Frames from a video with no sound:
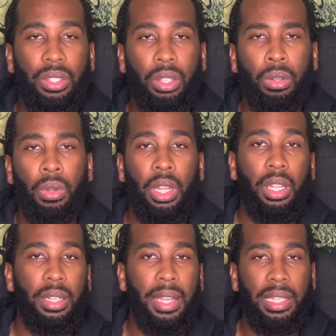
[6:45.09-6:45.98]
So
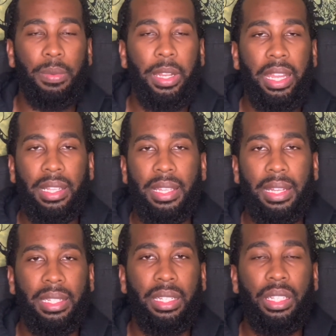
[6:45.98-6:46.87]
that's my next idea,